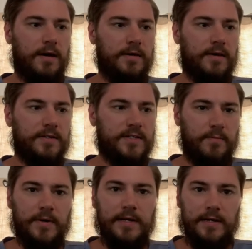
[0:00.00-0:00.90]

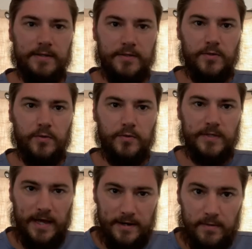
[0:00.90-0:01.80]
somebody needs to
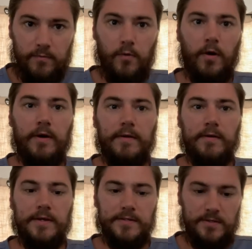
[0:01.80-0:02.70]
stand up for it. There
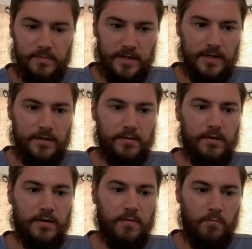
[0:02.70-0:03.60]
needs to be
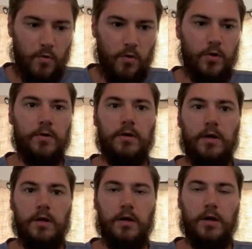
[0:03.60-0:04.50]
more
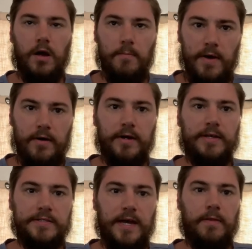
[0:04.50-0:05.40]

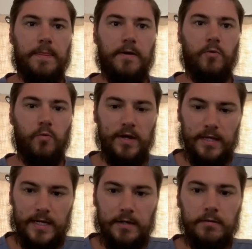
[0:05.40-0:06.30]
Americans out there
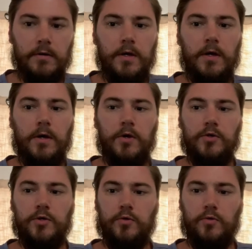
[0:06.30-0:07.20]
willing
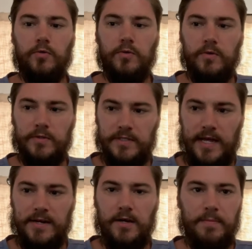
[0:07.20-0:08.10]
to
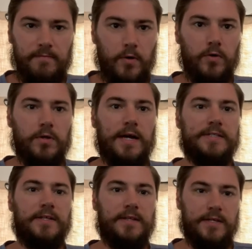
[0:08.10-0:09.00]
stand up and vocalize
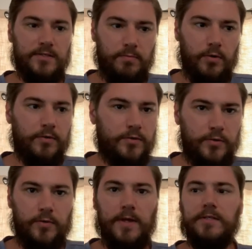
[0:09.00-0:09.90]
that they support the
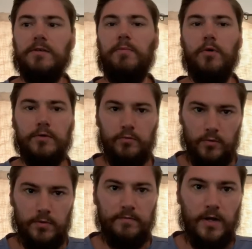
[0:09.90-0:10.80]
truth. They support the
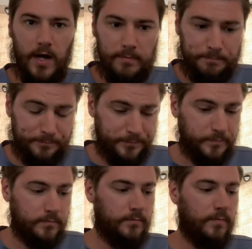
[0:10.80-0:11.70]
rule of law.
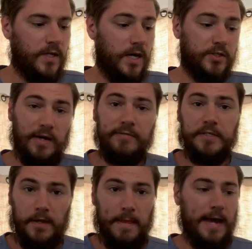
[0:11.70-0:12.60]
So having
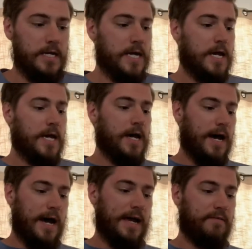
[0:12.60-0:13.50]
done that,
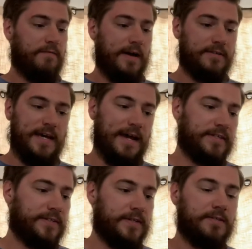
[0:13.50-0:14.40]
I have filed
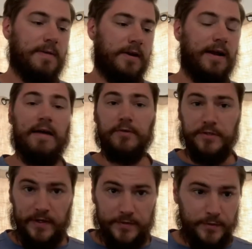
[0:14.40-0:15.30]
taxes in this manner ever
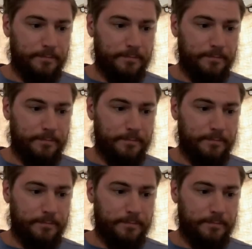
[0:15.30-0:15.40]
since.